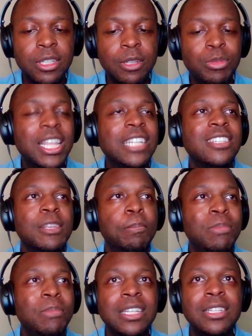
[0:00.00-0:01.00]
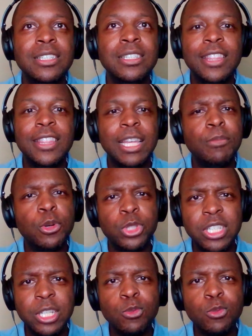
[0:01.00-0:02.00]
But that doesn't mean that Moses
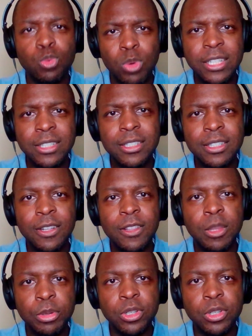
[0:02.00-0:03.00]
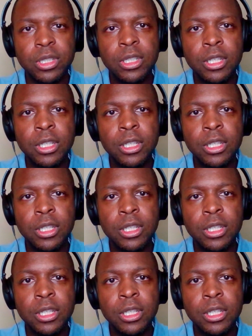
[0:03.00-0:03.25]
didn't write the book.